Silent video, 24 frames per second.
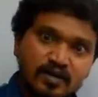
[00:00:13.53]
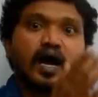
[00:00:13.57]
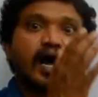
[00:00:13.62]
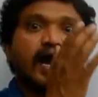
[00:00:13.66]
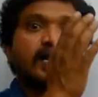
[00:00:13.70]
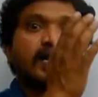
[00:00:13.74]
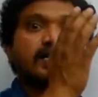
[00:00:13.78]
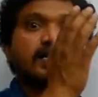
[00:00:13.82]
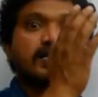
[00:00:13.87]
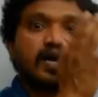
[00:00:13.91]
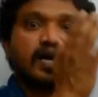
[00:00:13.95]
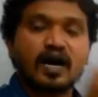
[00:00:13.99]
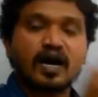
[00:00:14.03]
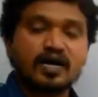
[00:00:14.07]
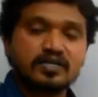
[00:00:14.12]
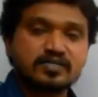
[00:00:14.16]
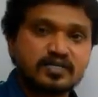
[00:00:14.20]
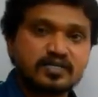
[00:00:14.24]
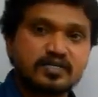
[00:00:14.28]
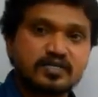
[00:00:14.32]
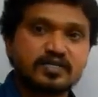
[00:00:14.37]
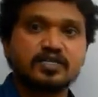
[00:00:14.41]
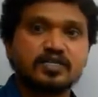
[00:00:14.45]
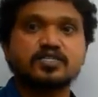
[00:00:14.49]
and
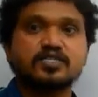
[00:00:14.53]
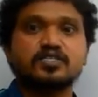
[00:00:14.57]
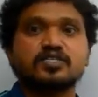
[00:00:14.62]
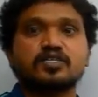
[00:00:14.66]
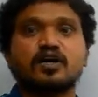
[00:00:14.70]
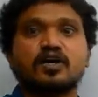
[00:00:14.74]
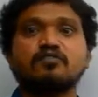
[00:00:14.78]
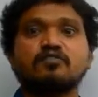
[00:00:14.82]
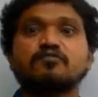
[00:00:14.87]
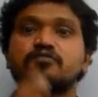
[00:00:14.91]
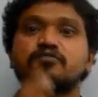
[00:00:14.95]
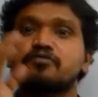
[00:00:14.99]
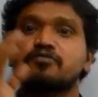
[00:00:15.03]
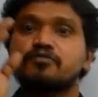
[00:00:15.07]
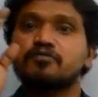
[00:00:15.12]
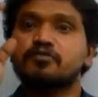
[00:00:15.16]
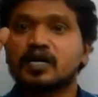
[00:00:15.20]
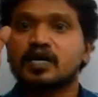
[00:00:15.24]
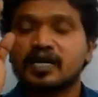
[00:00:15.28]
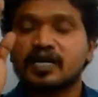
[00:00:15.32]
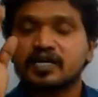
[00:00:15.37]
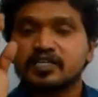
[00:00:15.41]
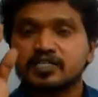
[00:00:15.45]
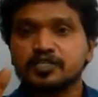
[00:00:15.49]
concentration of
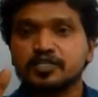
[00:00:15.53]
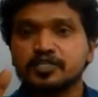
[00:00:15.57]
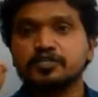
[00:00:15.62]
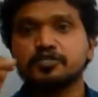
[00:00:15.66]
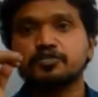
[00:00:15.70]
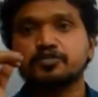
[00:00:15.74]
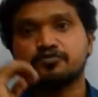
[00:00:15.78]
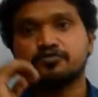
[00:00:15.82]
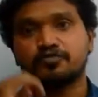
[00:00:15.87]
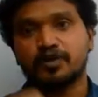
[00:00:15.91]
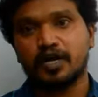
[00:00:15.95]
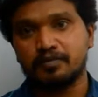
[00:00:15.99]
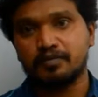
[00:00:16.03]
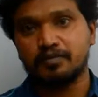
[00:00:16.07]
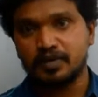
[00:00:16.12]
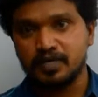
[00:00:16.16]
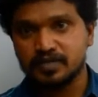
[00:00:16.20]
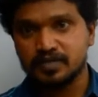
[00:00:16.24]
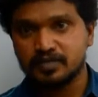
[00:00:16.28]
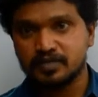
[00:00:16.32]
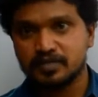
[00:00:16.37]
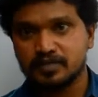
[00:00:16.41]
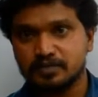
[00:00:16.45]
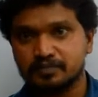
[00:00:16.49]
connective tissue
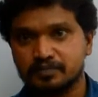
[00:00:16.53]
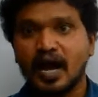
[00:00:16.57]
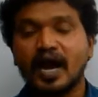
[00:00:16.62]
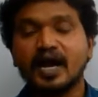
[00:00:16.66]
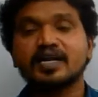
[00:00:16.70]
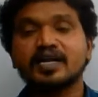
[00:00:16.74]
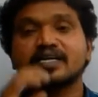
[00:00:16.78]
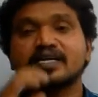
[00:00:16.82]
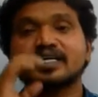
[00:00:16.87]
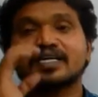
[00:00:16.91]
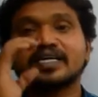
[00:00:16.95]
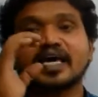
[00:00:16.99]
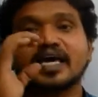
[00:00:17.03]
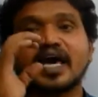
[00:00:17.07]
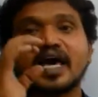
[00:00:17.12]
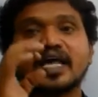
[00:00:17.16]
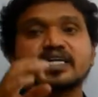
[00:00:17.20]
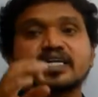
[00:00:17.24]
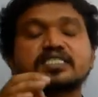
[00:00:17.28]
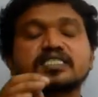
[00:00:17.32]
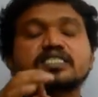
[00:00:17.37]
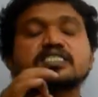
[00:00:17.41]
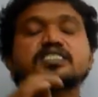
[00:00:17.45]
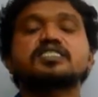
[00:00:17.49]
fibers and
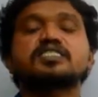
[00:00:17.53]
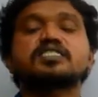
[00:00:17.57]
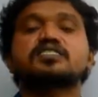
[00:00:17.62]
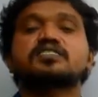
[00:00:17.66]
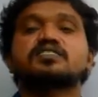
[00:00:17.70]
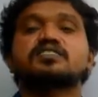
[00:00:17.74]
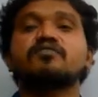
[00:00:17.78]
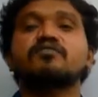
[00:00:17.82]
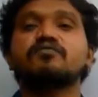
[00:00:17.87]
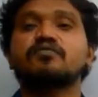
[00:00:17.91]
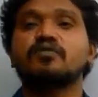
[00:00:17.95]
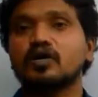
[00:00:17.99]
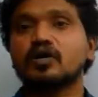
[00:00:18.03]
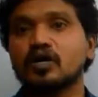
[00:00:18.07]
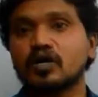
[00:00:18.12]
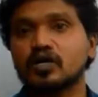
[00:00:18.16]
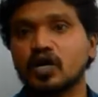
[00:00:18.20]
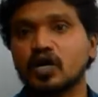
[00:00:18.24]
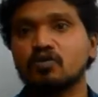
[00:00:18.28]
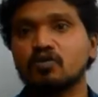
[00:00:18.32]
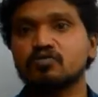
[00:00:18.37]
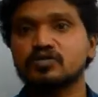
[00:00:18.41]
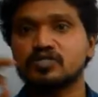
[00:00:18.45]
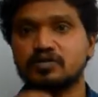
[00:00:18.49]
characteristics of
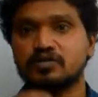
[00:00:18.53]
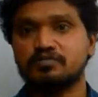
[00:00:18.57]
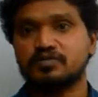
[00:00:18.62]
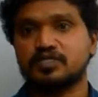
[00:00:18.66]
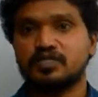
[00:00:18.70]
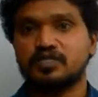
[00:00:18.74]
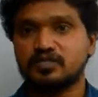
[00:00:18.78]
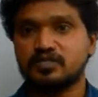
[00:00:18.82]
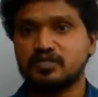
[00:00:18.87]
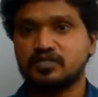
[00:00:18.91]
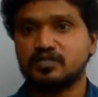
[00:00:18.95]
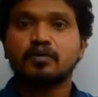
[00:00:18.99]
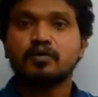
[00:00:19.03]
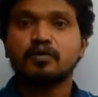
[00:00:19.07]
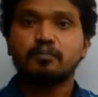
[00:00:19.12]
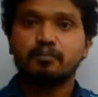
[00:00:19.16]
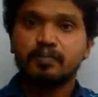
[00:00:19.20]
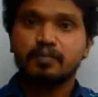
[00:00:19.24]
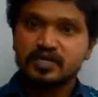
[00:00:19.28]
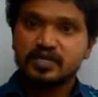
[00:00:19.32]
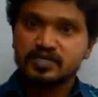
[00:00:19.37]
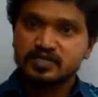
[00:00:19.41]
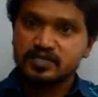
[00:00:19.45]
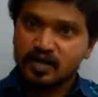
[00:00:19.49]
ground substance.
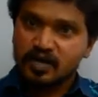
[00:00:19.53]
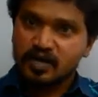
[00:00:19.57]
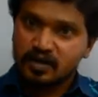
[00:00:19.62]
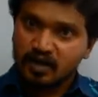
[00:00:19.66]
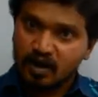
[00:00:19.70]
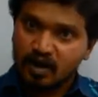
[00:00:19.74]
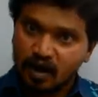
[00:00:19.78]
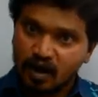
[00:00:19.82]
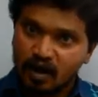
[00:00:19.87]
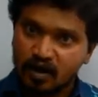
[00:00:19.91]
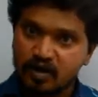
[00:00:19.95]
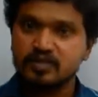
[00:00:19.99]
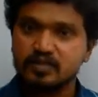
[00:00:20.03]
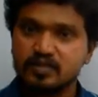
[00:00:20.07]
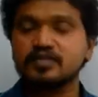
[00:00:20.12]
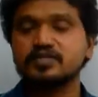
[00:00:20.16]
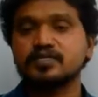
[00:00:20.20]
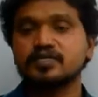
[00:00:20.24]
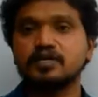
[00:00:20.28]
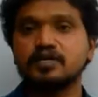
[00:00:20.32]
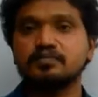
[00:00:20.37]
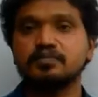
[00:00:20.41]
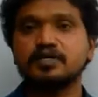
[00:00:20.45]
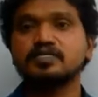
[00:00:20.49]
Based on all these
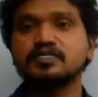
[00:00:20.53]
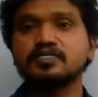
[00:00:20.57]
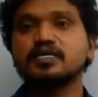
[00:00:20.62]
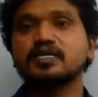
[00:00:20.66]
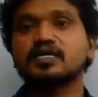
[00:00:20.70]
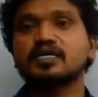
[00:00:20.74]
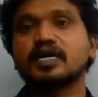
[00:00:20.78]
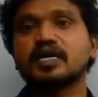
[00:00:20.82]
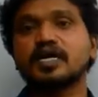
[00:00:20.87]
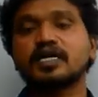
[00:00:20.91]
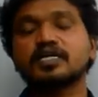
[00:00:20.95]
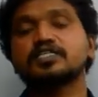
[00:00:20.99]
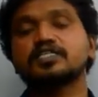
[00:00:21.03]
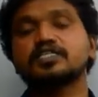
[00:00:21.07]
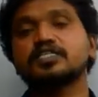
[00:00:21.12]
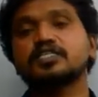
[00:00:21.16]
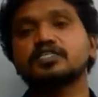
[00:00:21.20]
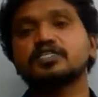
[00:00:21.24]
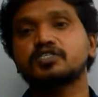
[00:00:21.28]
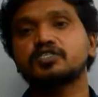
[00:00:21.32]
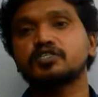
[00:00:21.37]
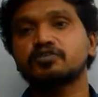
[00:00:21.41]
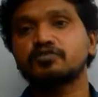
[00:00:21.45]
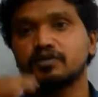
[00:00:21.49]
elements, connective
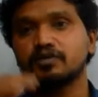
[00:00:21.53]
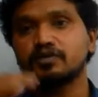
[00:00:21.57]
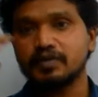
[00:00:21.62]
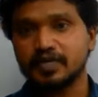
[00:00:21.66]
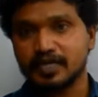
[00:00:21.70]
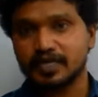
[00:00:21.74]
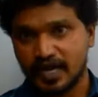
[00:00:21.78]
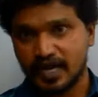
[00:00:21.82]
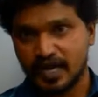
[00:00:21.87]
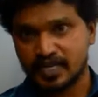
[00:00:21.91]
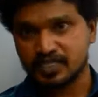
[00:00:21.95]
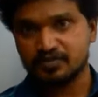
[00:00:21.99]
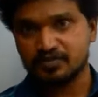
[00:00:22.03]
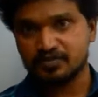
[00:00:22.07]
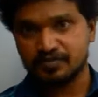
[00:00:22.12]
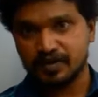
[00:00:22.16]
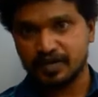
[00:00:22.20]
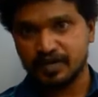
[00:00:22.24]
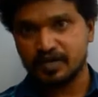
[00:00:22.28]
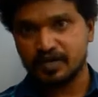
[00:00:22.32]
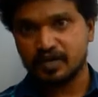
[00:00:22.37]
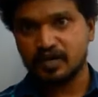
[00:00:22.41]
tissue will be classified.